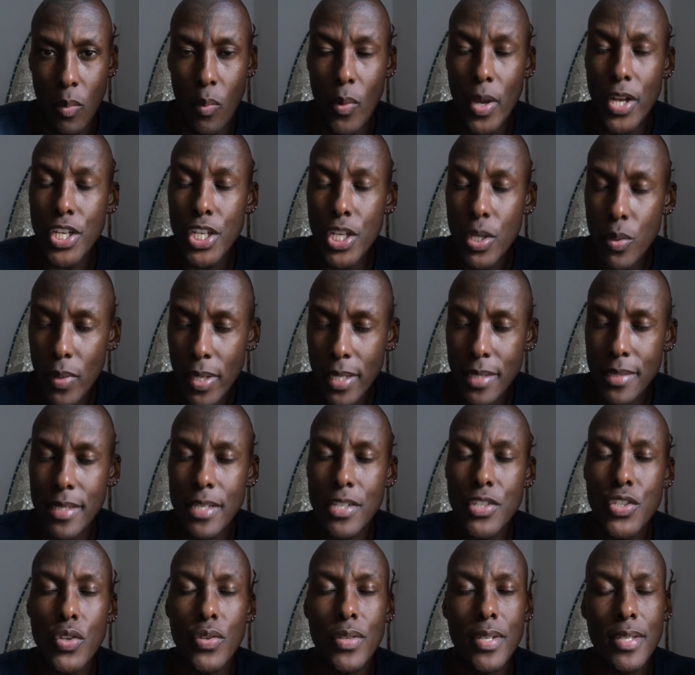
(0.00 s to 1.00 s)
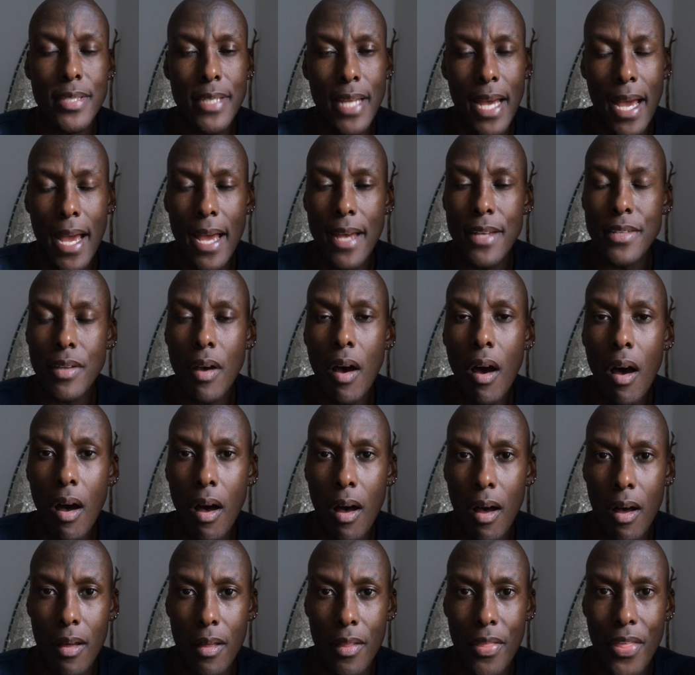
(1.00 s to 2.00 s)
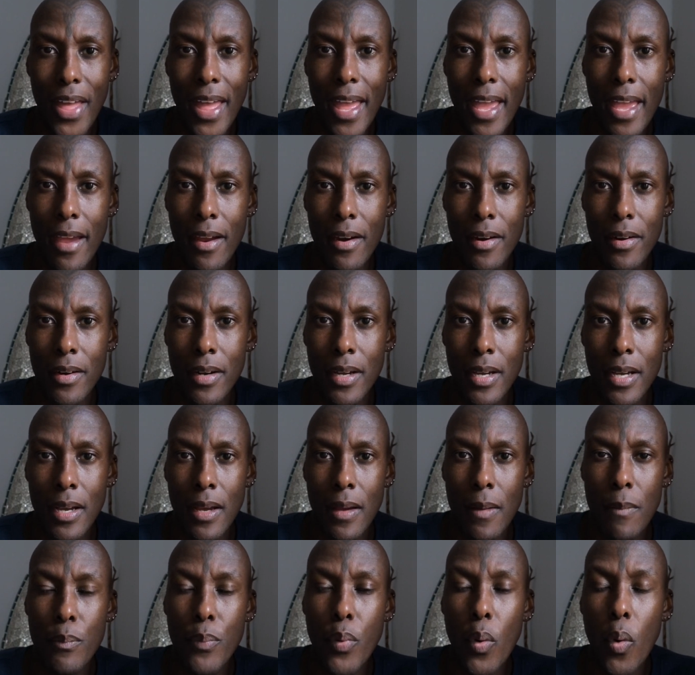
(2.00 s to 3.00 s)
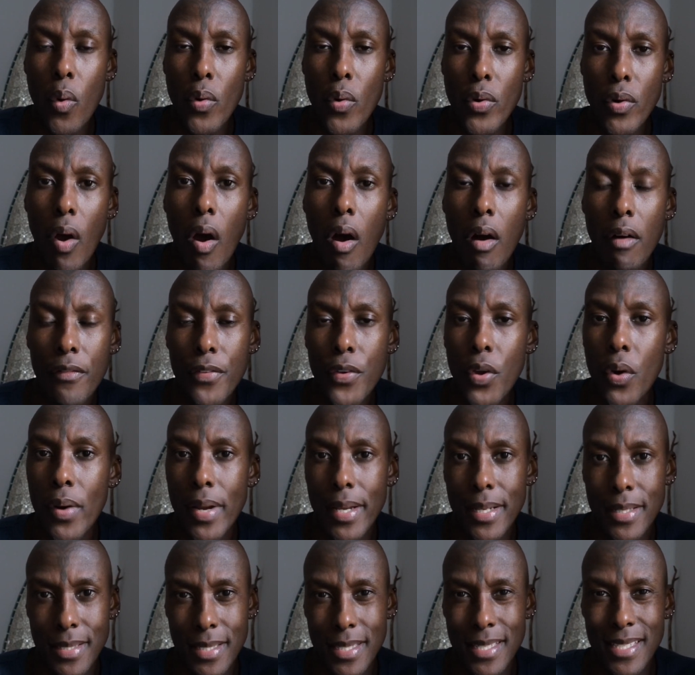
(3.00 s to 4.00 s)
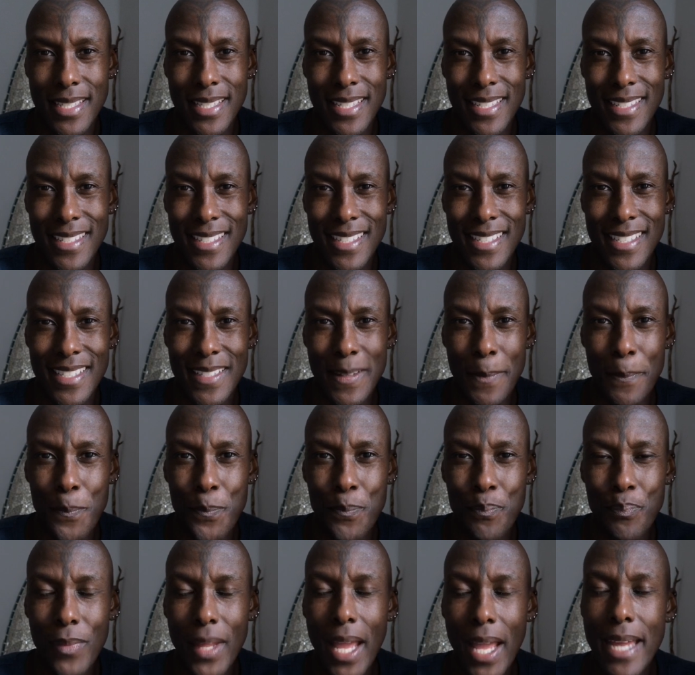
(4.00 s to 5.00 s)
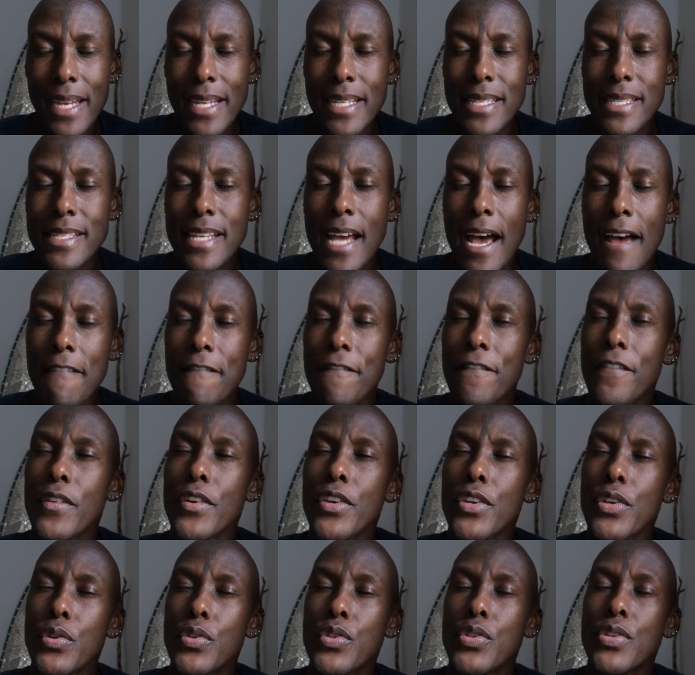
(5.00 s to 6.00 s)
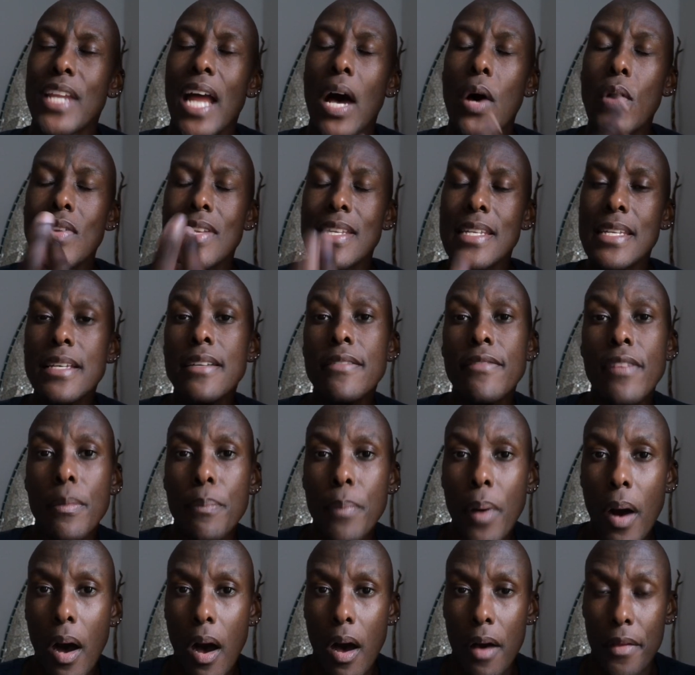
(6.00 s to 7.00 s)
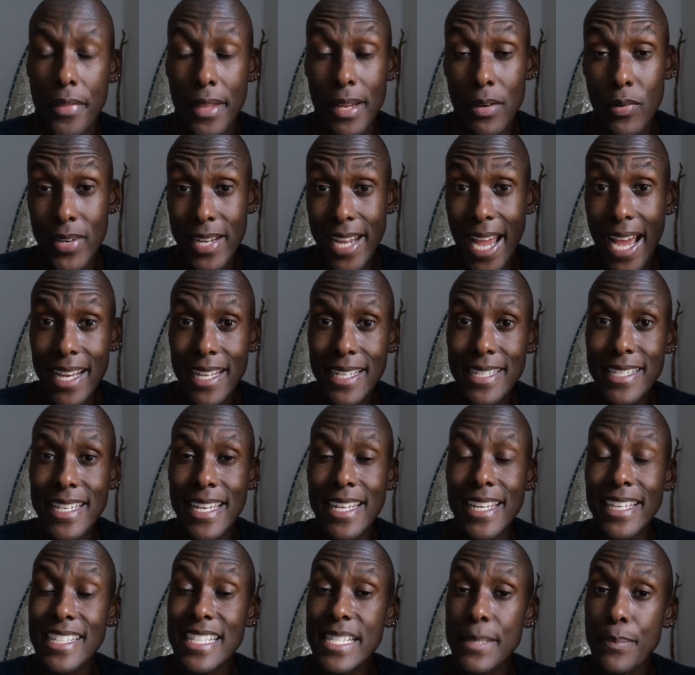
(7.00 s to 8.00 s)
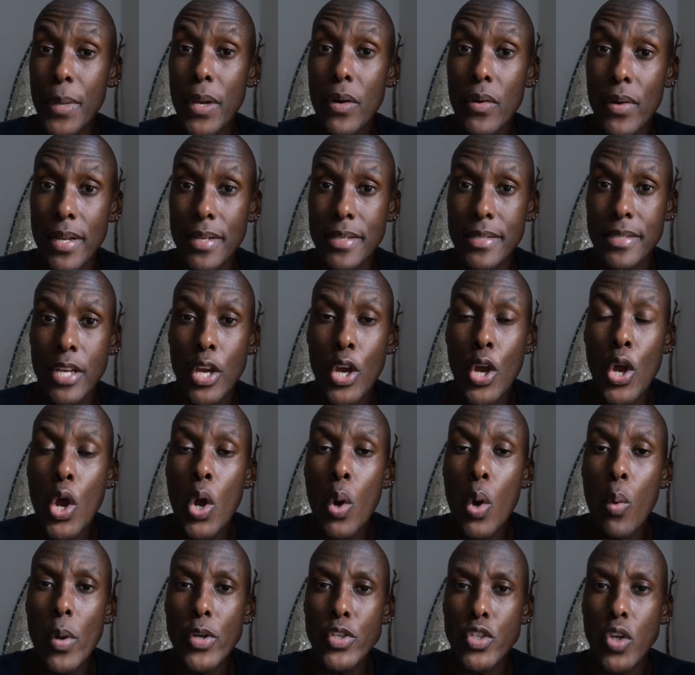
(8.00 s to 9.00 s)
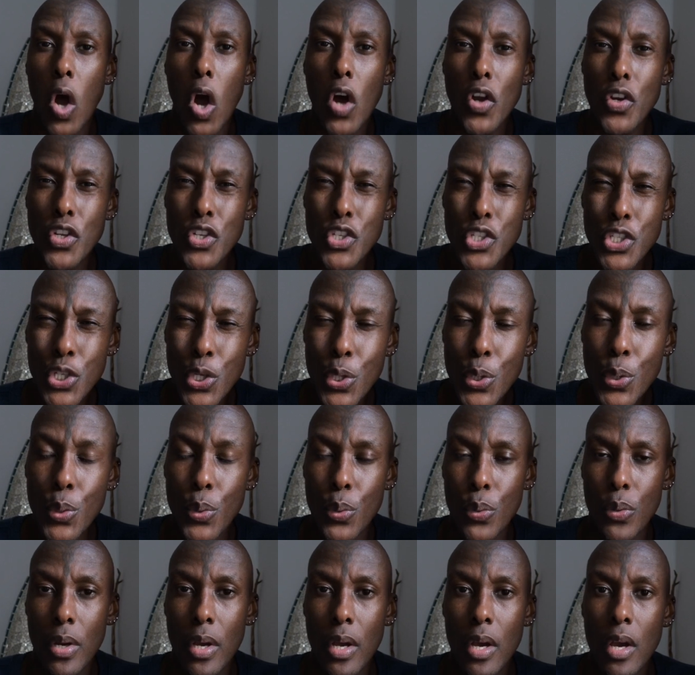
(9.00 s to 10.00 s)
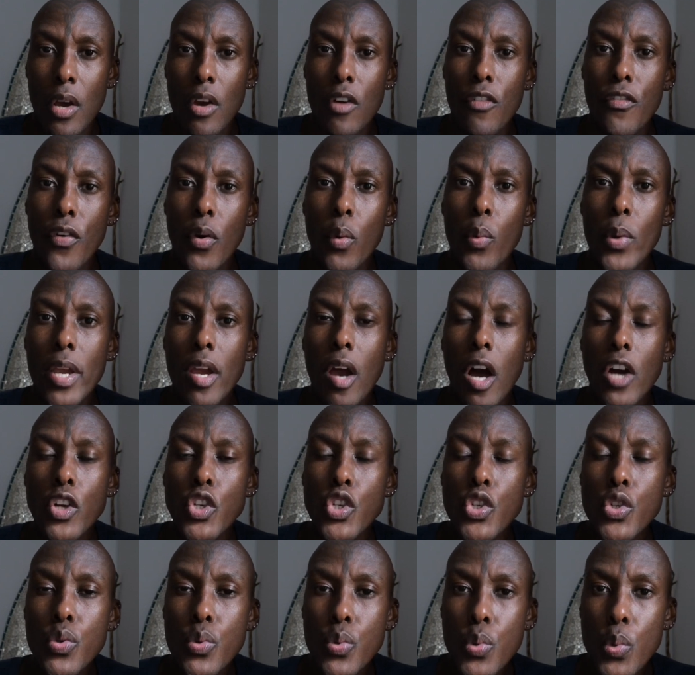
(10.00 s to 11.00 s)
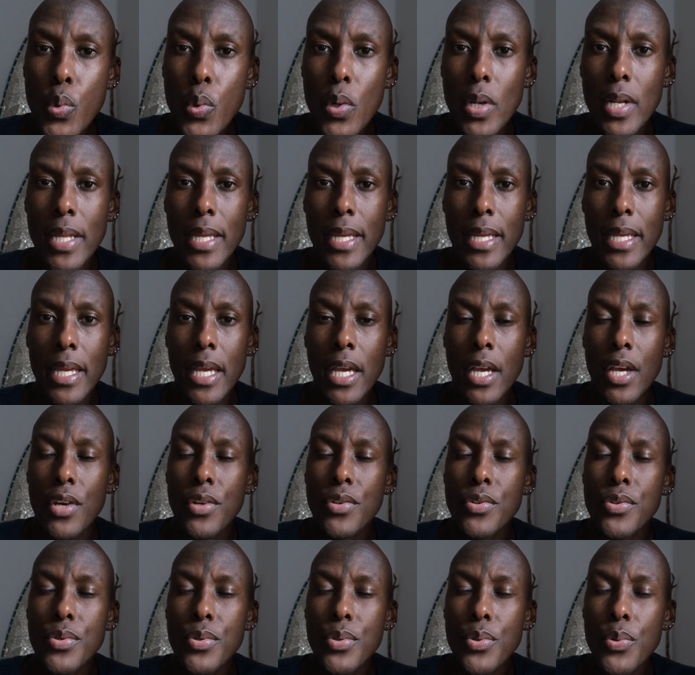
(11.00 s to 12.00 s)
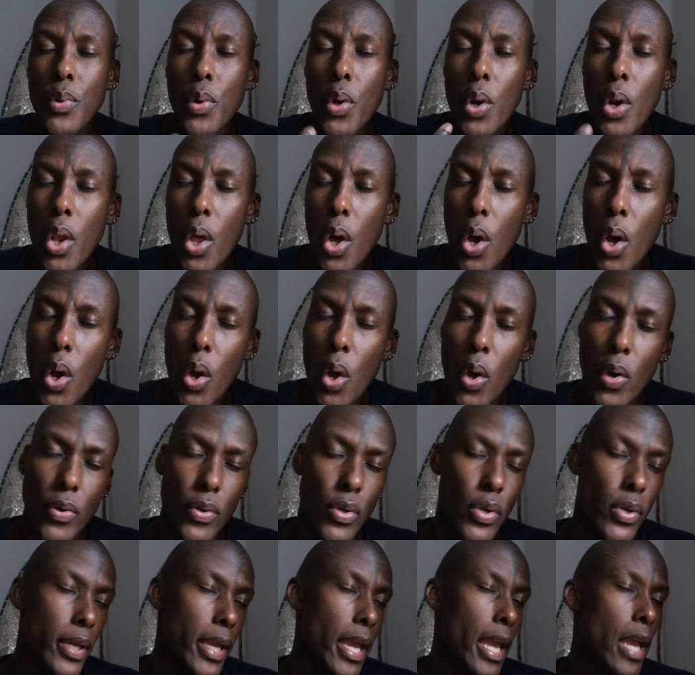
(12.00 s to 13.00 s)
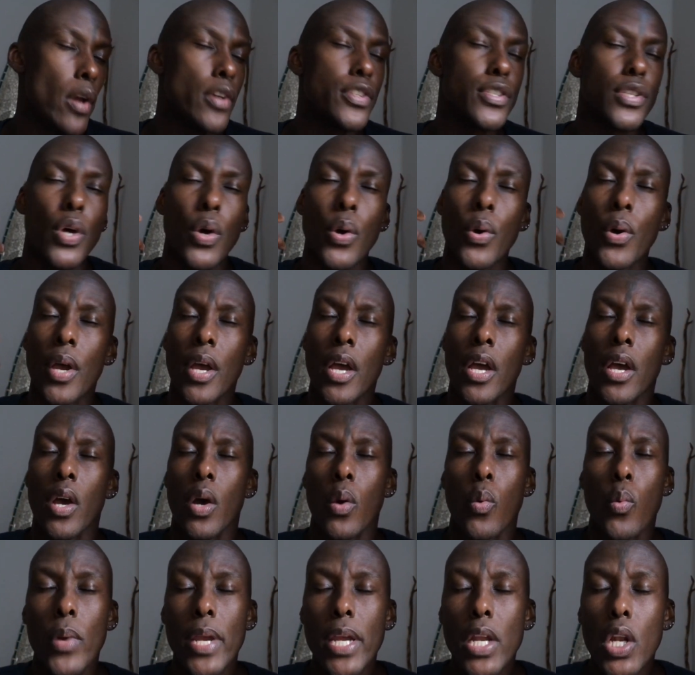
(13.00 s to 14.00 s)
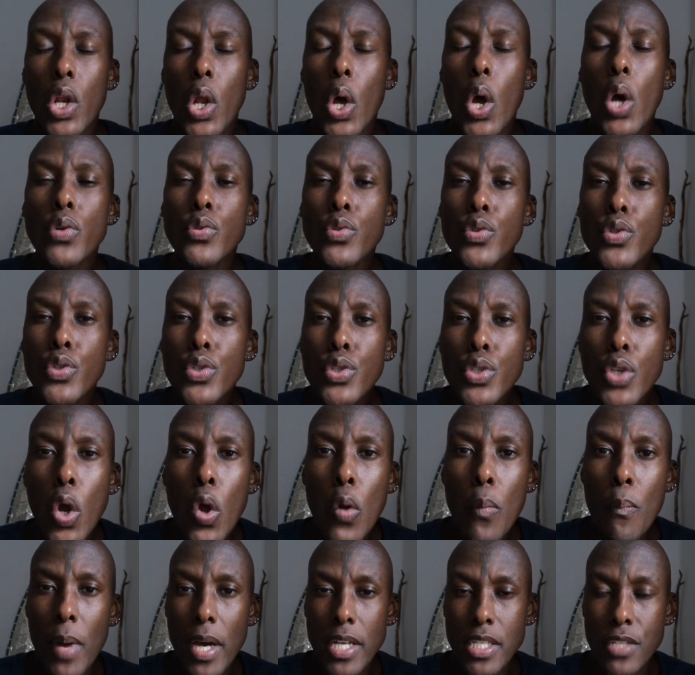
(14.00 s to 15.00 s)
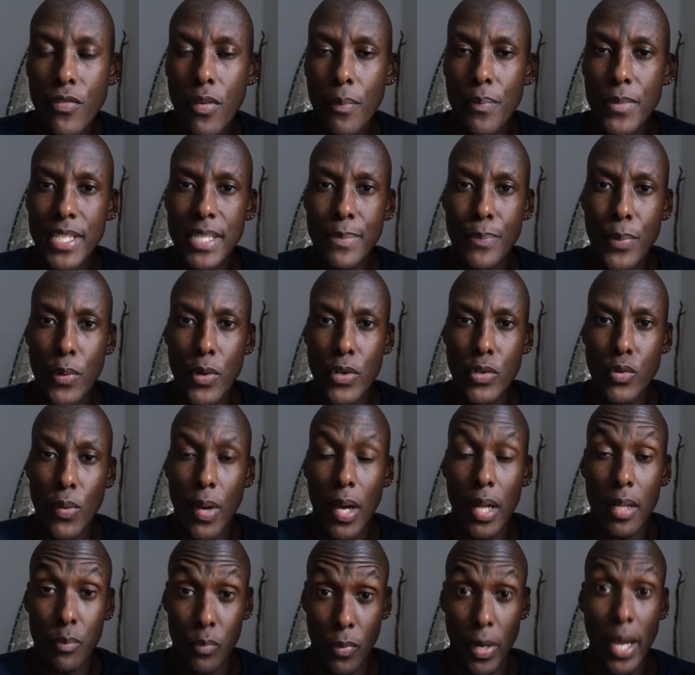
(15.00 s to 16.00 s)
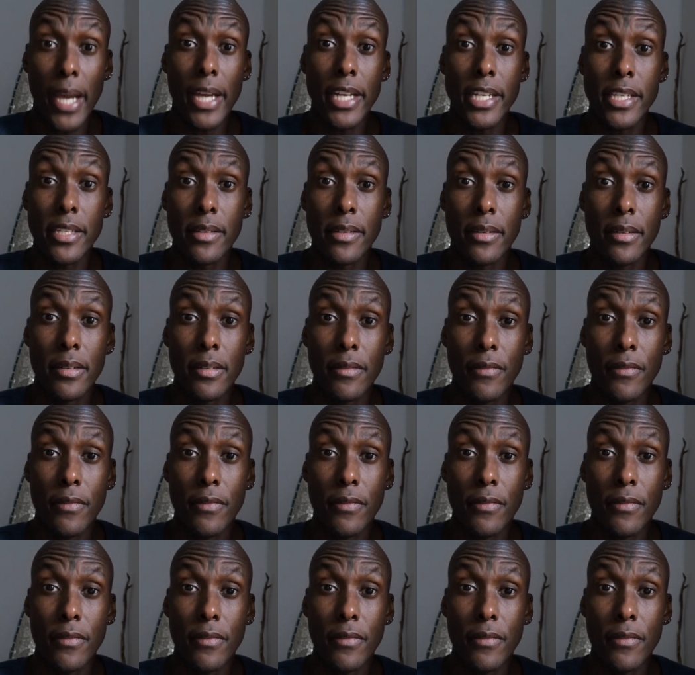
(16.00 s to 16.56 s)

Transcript: When you exist, your desires are there, born of your existence. And it's time for you to now live a path, a reality, an experience which honors you. For we are truly to learn. Okay, so we learn so much from the spirit realm, right?